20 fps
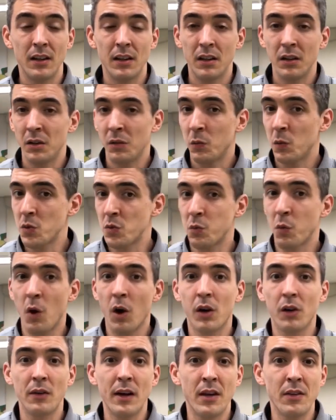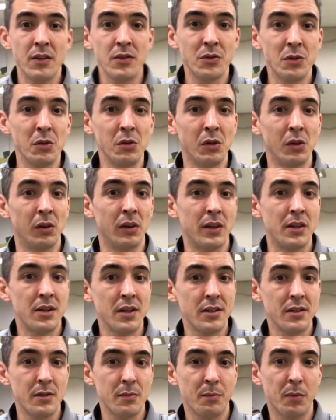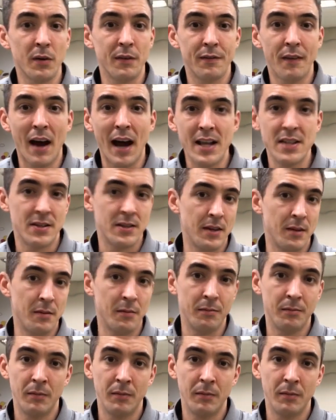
was walk around the school and just provide some